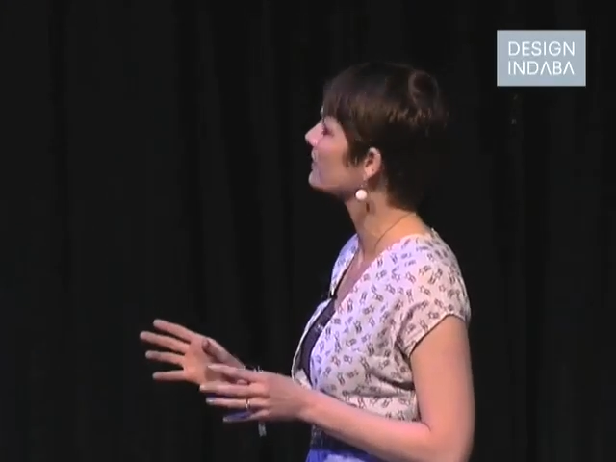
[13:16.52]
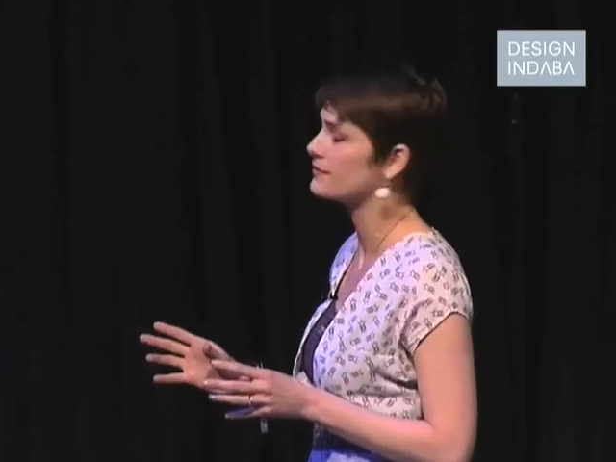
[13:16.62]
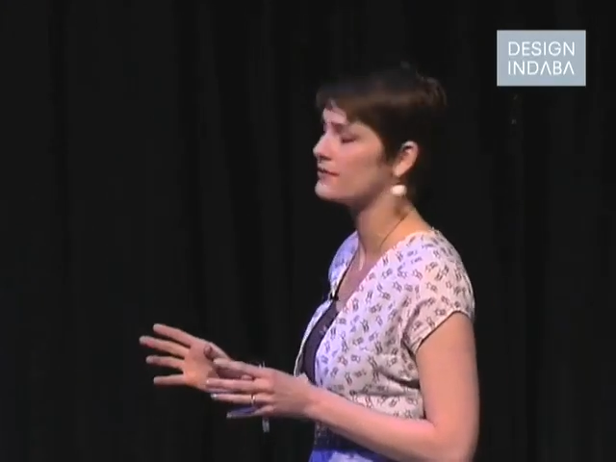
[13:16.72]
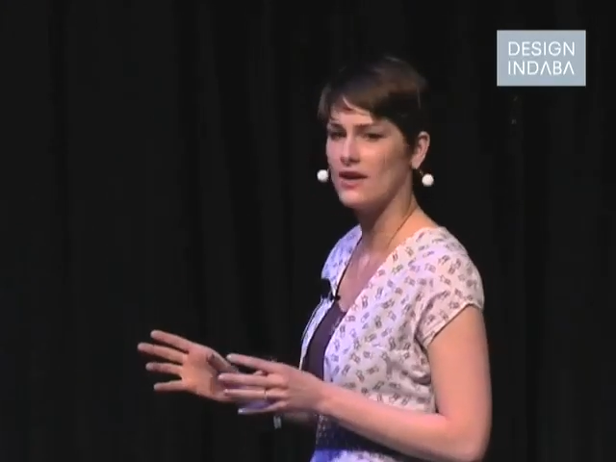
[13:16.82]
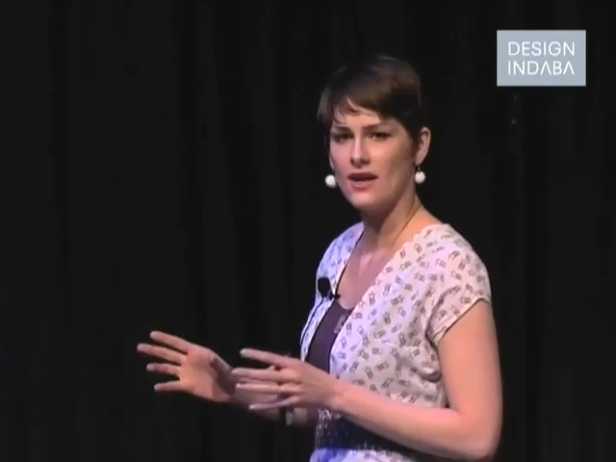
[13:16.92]

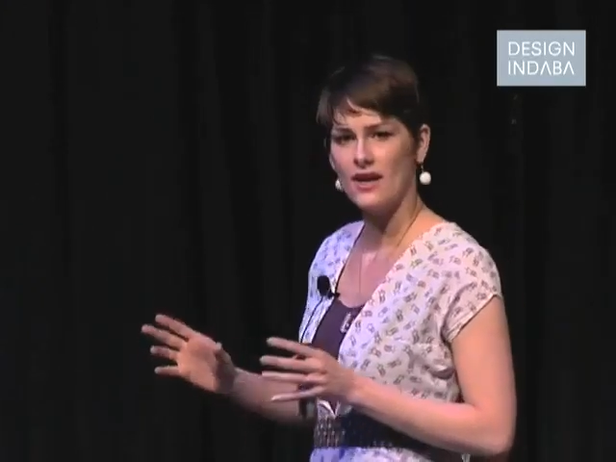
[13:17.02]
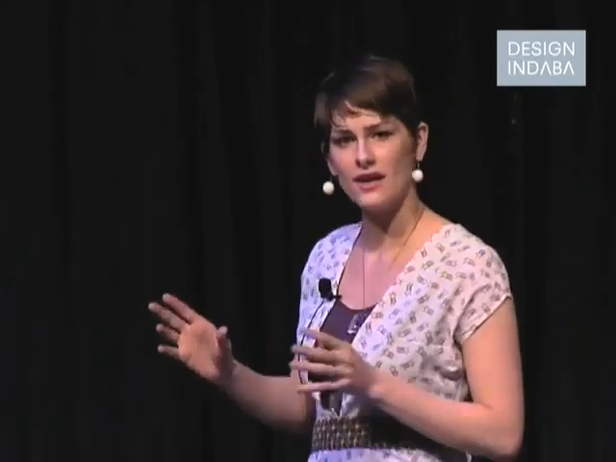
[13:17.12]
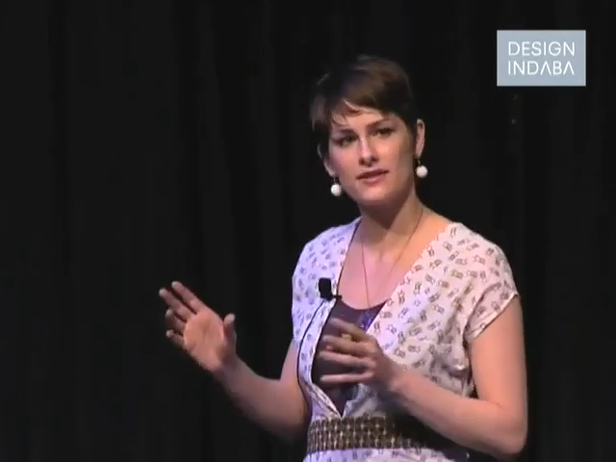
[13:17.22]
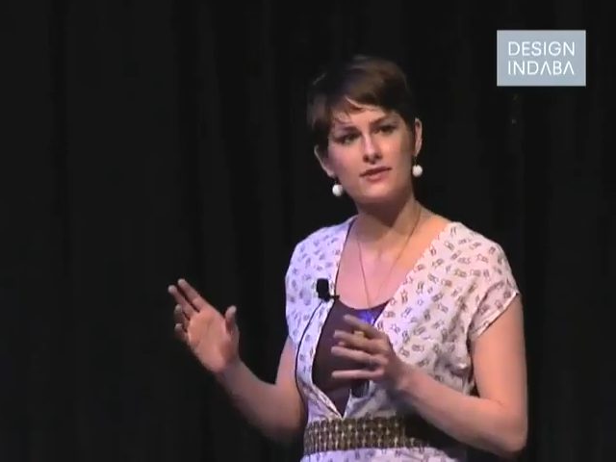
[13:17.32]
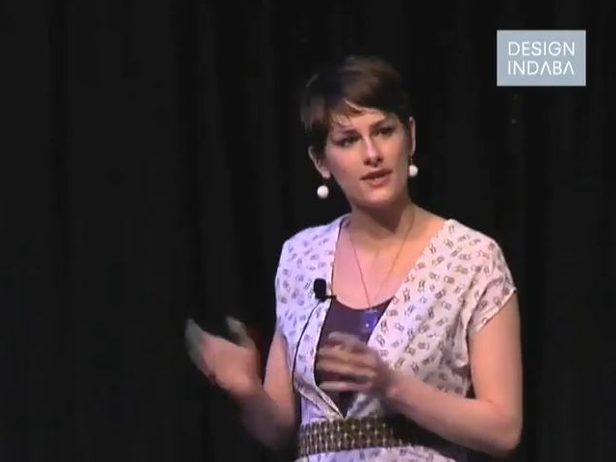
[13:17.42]
of.
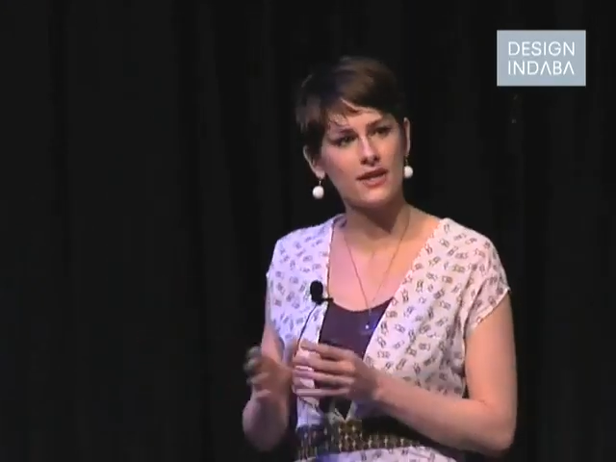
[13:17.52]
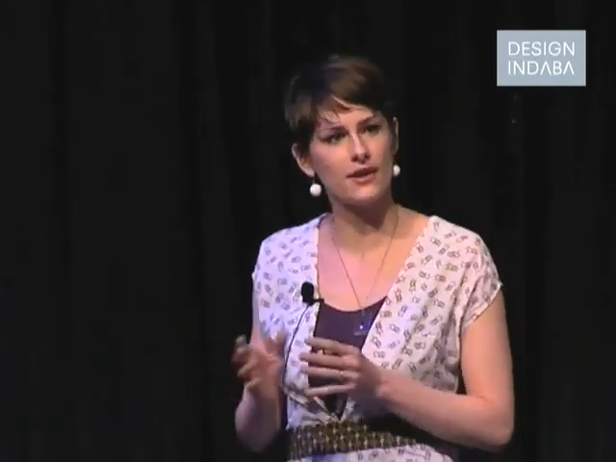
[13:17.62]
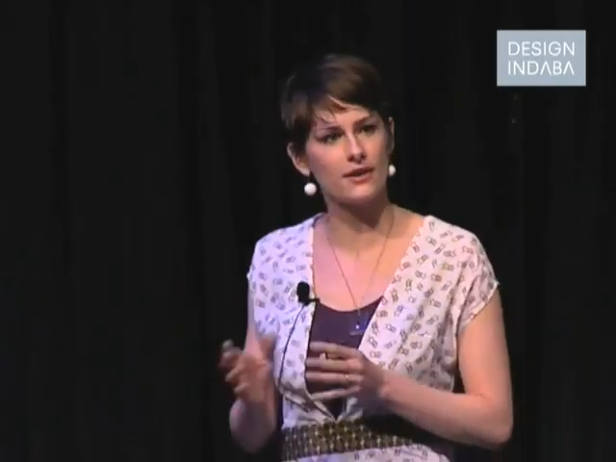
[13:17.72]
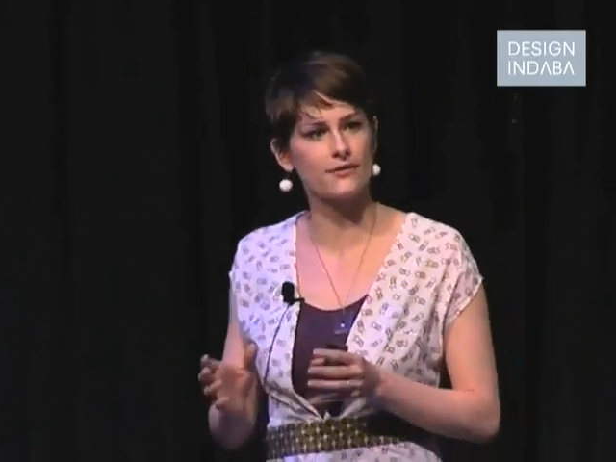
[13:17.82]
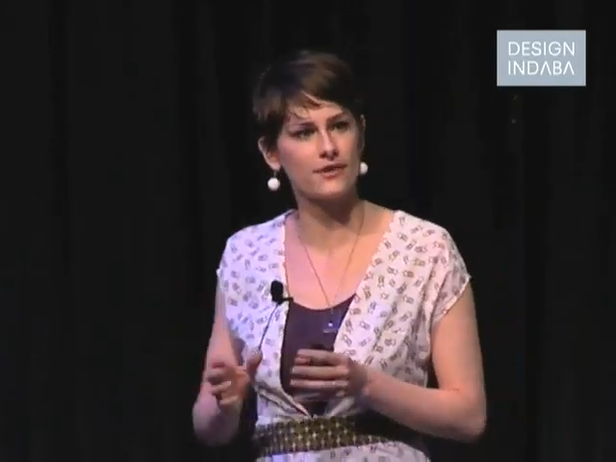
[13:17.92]
And it's really
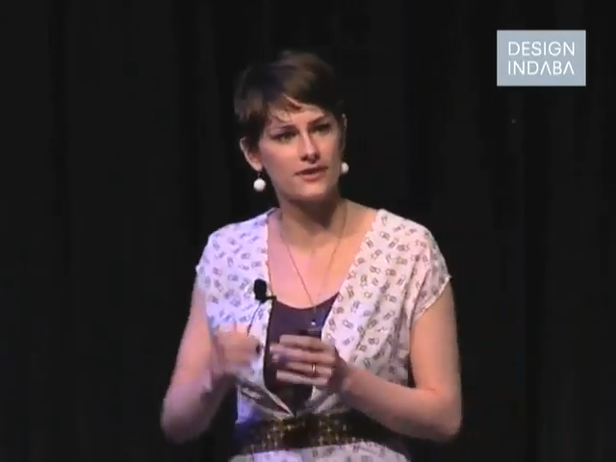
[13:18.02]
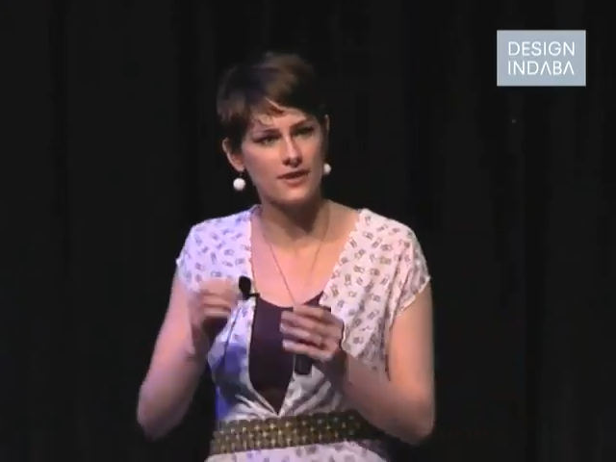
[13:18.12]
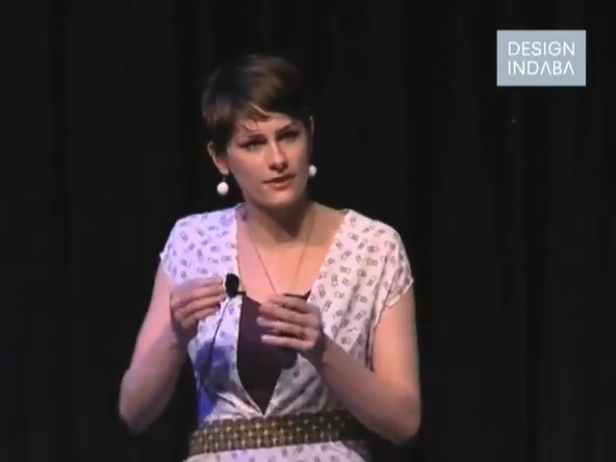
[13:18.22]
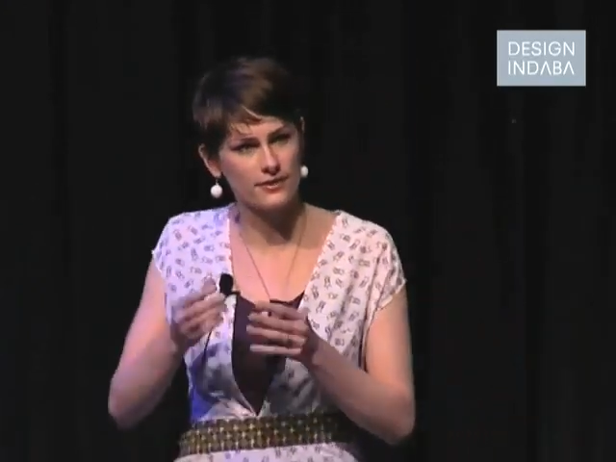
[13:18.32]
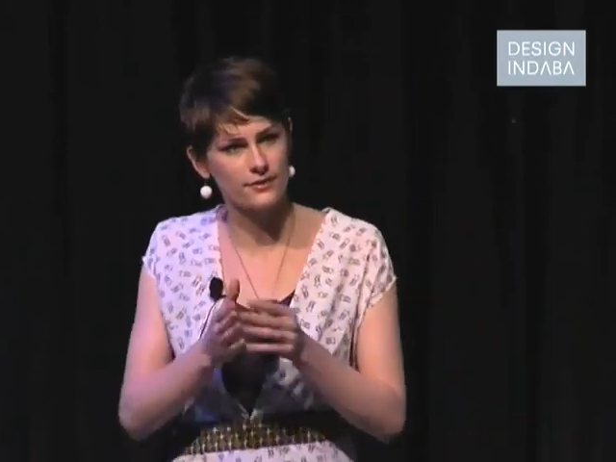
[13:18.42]
hard for a
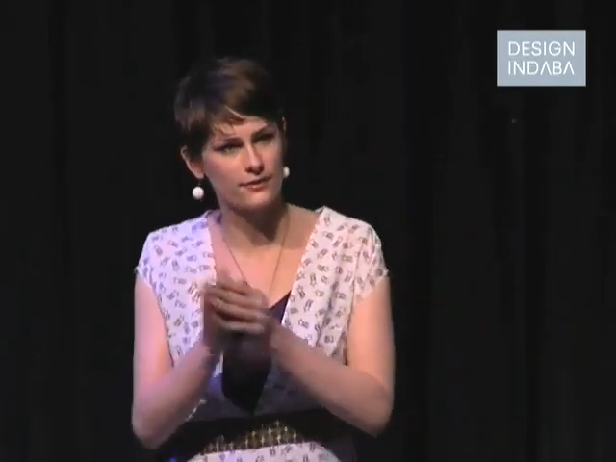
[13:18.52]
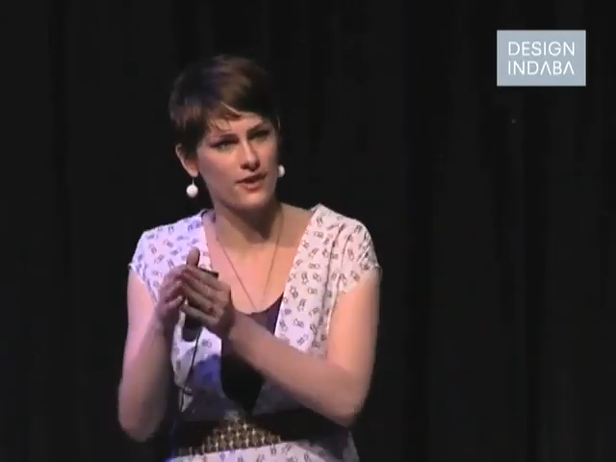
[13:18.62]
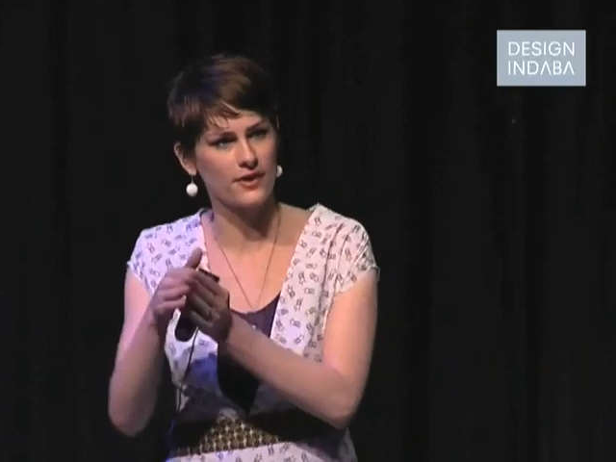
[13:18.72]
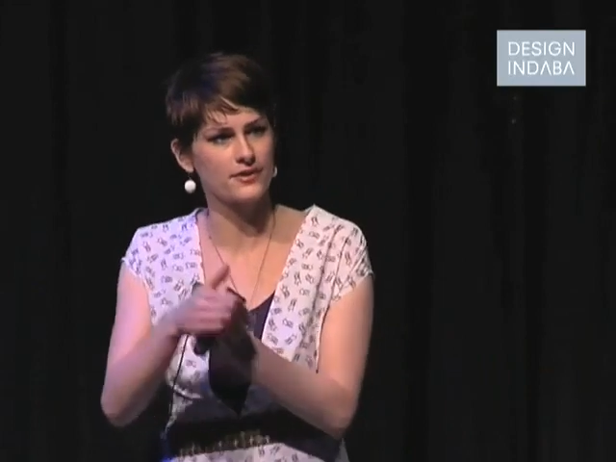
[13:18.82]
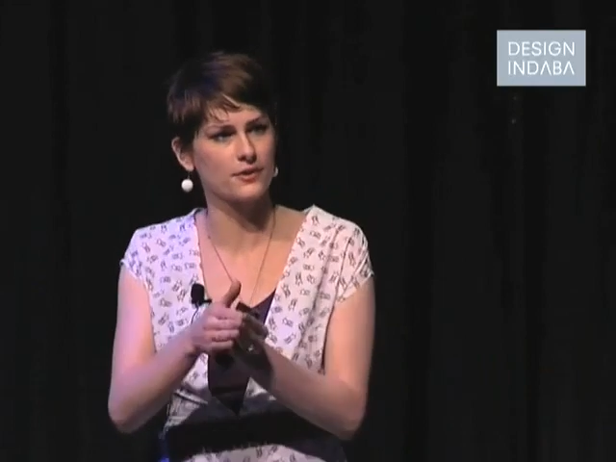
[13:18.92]
designer to
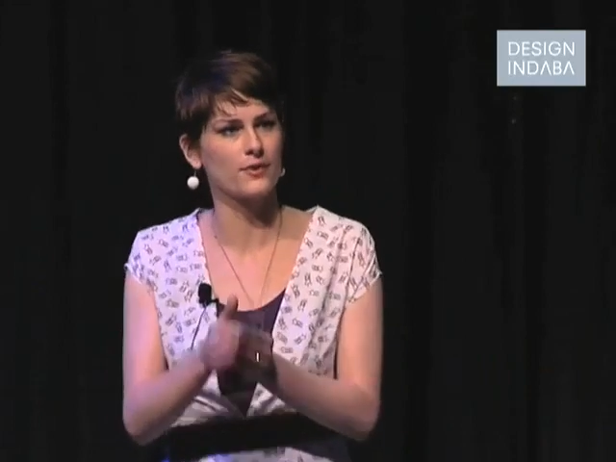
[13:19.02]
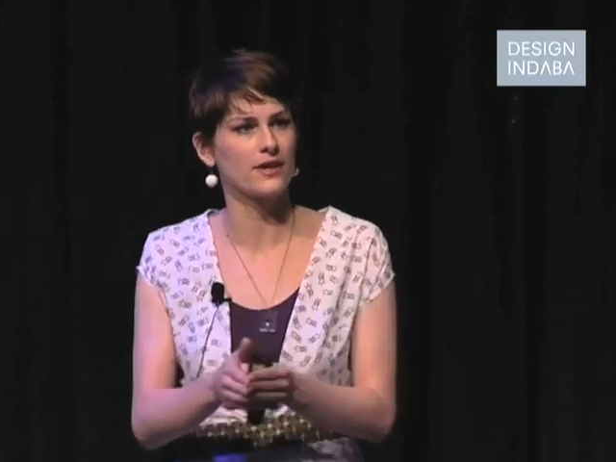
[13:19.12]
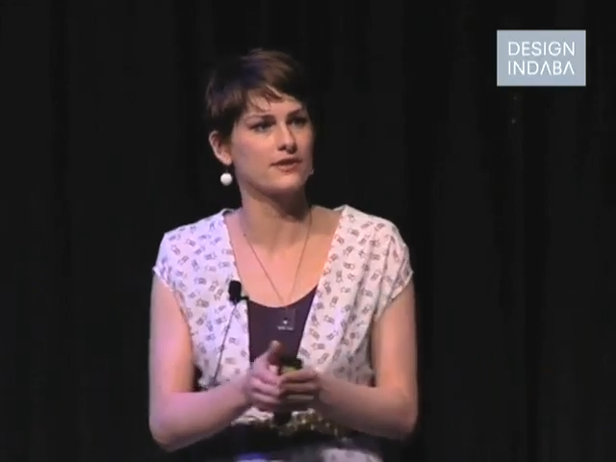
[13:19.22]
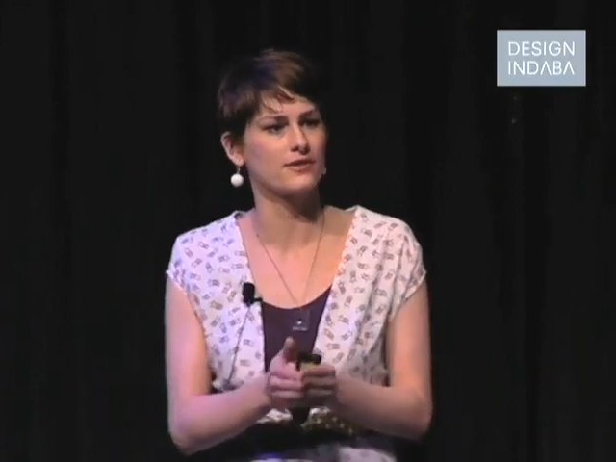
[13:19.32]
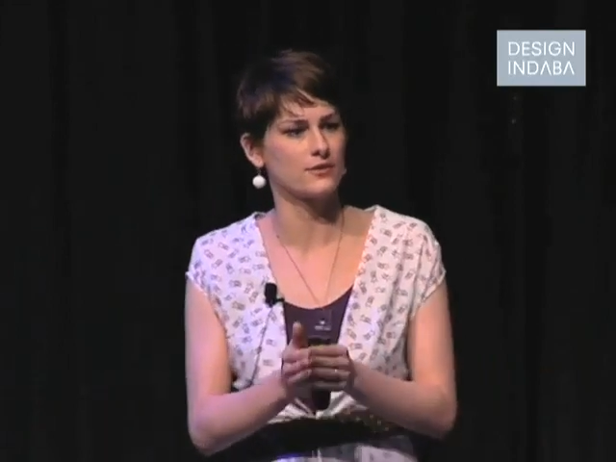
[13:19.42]
find your
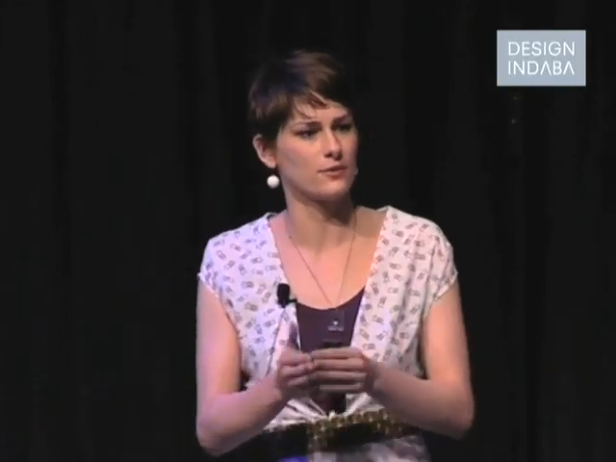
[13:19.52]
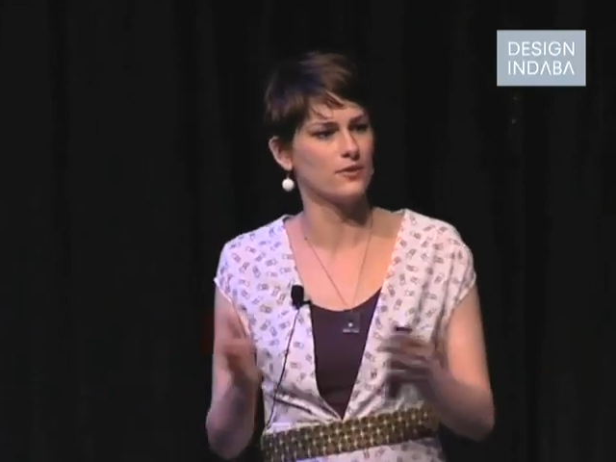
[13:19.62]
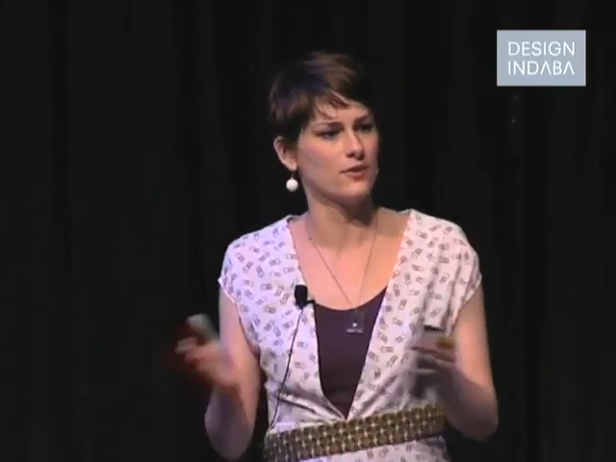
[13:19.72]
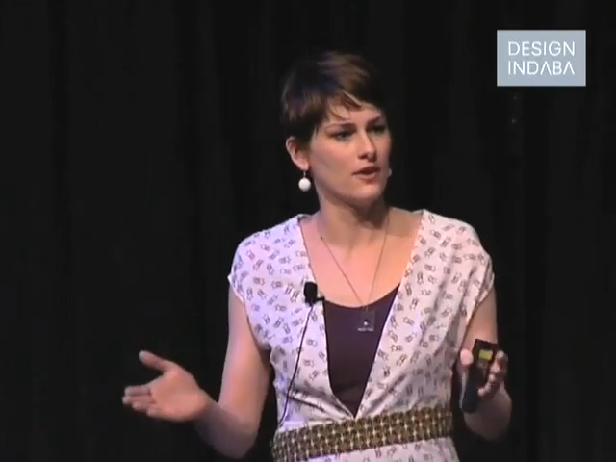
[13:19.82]
way to,